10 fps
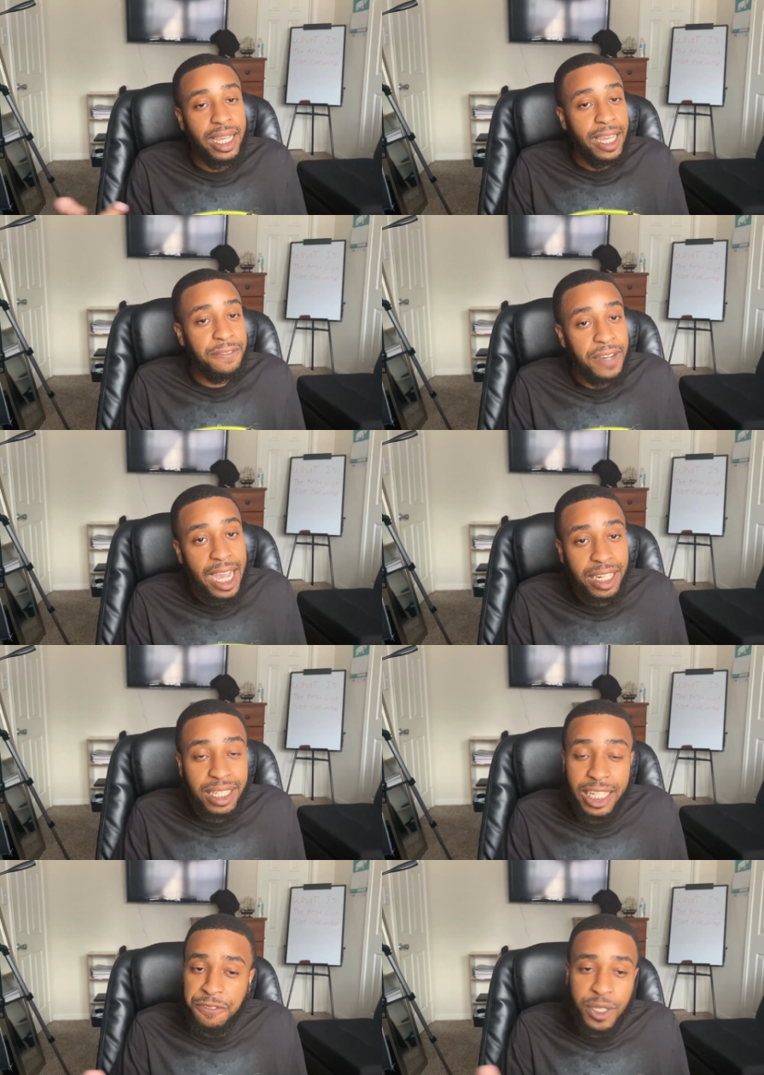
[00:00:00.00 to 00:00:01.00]
And finally,
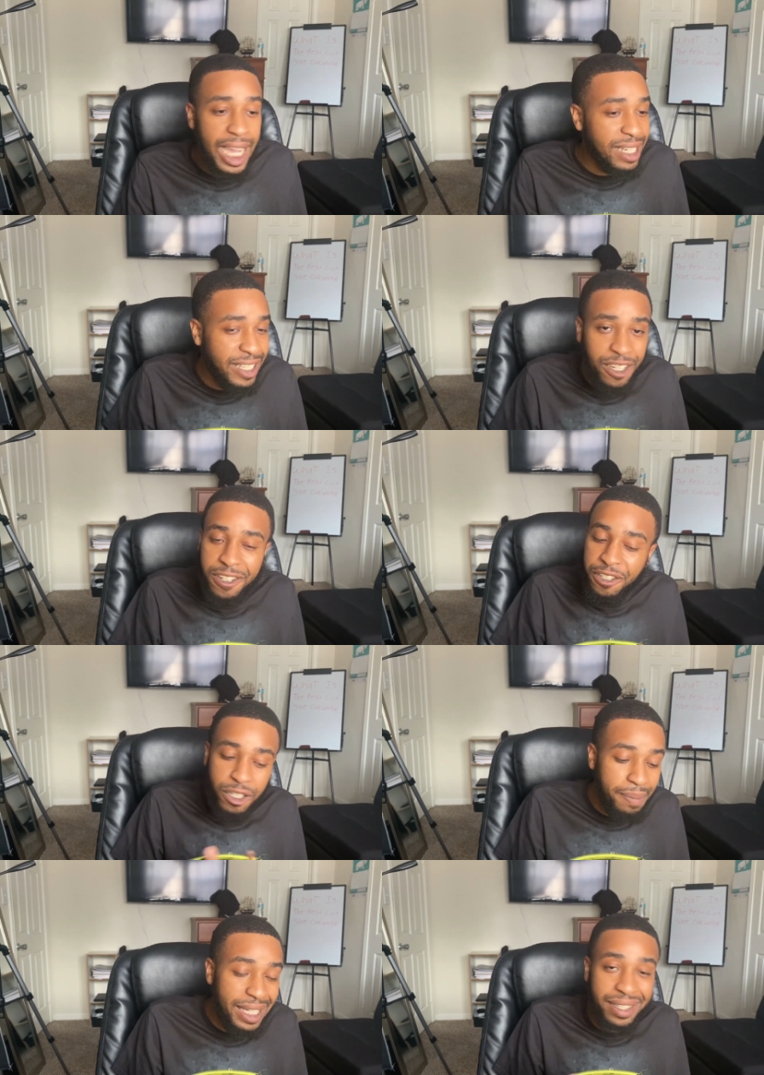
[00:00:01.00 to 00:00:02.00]
if you guys don't know, you're
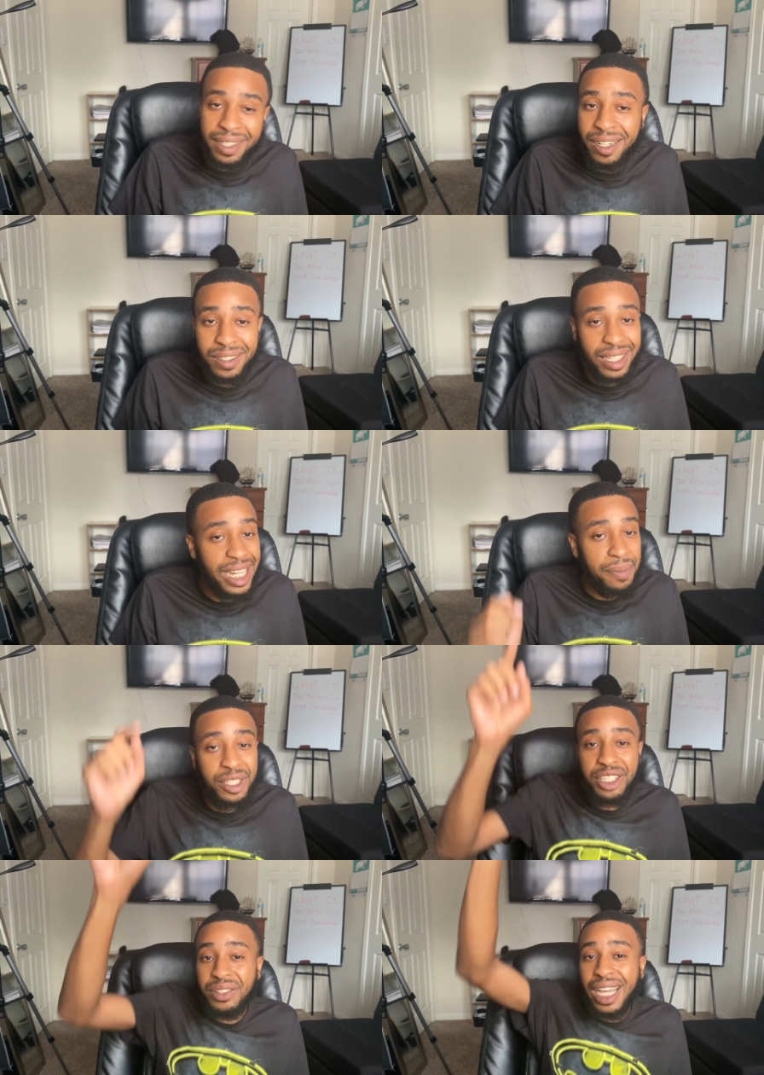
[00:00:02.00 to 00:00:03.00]
about to learn today. I'm gonna
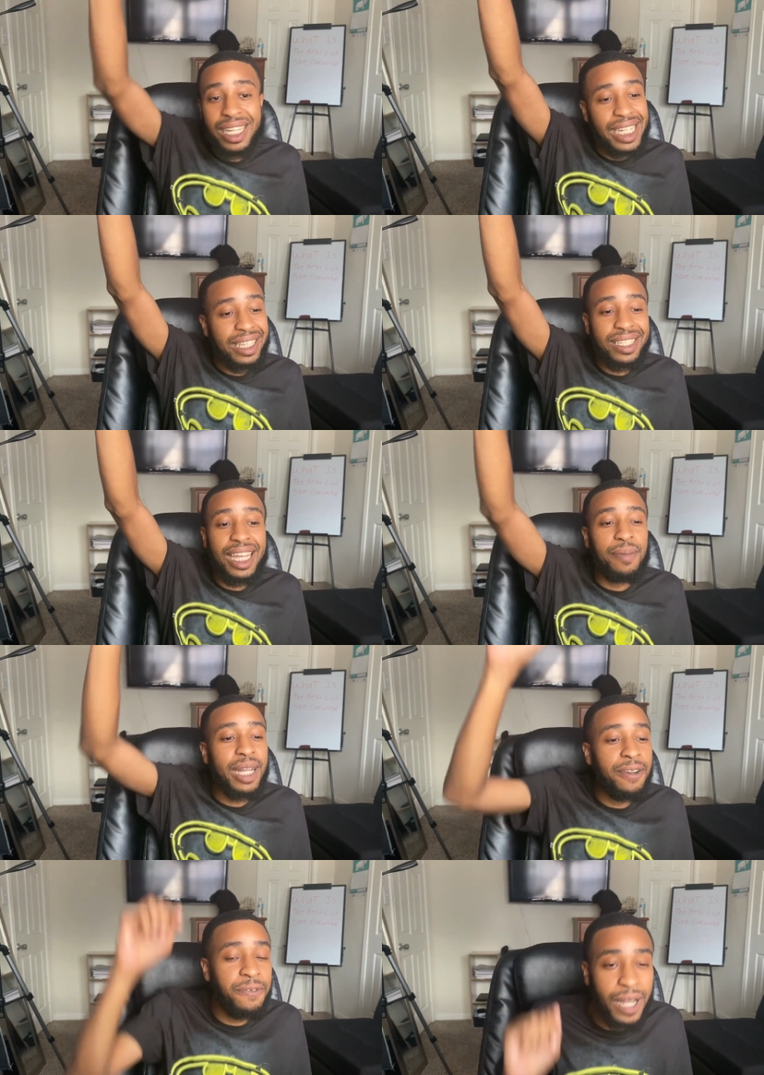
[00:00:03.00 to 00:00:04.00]
see you guys at the top,
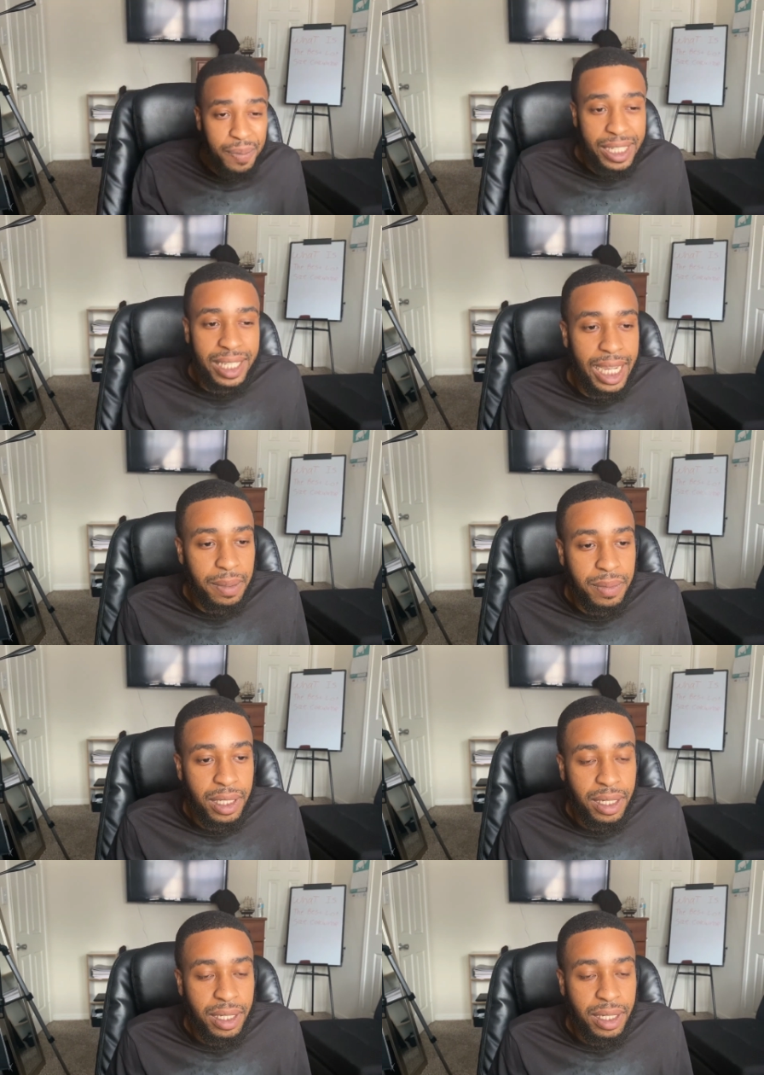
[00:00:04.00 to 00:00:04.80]
not from the top,